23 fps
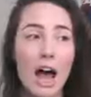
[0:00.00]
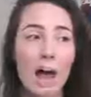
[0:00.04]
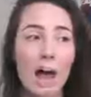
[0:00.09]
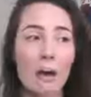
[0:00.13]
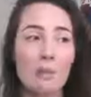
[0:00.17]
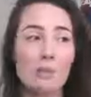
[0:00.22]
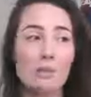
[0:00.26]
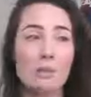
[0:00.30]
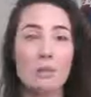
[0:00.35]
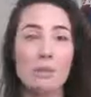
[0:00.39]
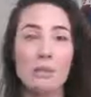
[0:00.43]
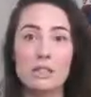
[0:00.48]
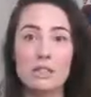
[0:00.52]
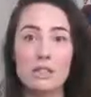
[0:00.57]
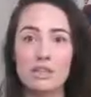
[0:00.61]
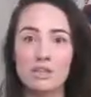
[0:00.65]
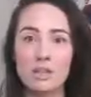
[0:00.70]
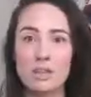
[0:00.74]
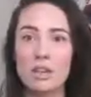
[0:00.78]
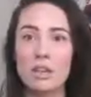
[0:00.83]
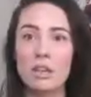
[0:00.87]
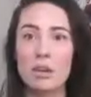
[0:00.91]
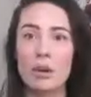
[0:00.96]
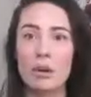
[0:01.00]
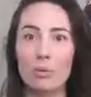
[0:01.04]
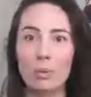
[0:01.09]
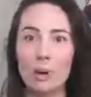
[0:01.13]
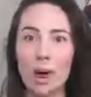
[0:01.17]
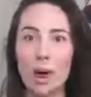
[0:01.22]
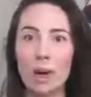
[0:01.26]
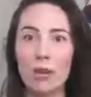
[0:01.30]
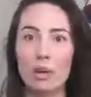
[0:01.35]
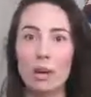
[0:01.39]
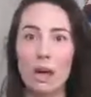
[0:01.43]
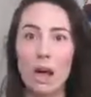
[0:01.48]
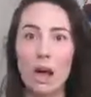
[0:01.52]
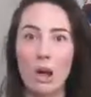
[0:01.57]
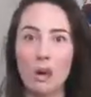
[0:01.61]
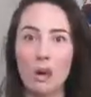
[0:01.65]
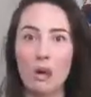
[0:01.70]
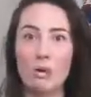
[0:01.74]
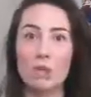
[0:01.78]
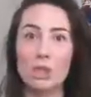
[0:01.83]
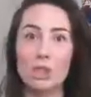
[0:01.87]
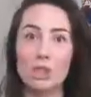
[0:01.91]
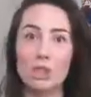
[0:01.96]
specifically around how
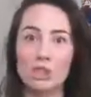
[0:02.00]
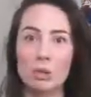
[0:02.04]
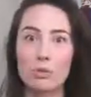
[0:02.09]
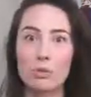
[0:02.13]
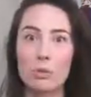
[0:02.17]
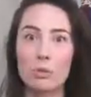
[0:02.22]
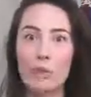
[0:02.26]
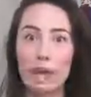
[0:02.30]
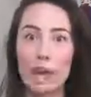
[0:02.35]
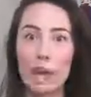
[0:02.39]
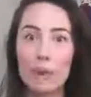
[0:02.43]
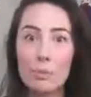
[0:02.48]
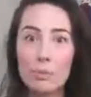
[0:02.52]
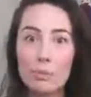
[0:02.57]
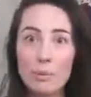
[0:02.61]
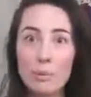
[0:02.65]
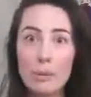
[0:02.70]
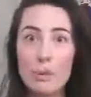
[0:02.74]
I was showing up